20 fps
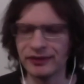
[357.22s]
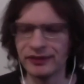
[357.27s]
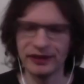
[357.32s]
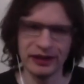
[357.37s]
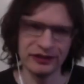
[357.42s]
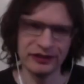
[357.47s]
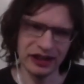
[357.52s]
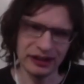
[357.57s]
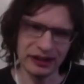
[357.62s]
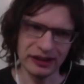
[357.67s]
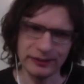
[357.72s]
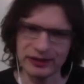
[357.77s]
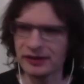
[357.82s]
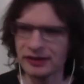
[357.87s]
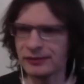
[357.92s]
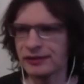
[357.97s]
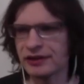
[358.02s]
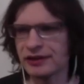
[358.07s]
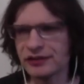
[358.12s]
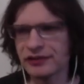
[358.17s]
They're
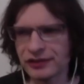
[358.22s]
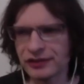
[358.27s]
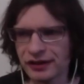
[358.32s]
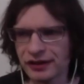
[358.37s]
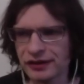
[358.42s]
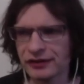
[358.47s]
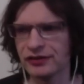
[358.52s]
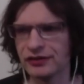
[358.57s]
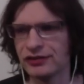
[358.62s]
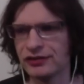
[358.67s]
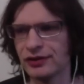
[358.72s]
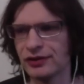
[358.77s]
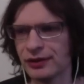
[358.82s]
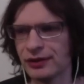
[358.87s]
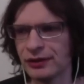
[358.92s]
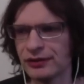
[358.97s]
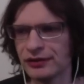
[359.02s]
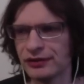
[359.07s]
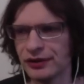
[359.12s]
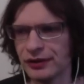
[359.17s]
dynamically reassigned as the show
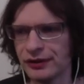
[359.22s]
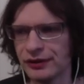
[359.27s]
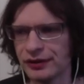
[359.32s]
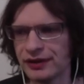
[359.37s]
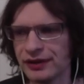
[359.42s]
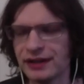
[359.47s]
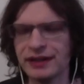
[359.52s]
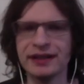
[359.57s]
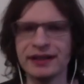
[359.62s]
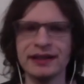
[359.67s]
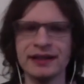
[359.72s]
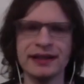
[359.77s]
goes on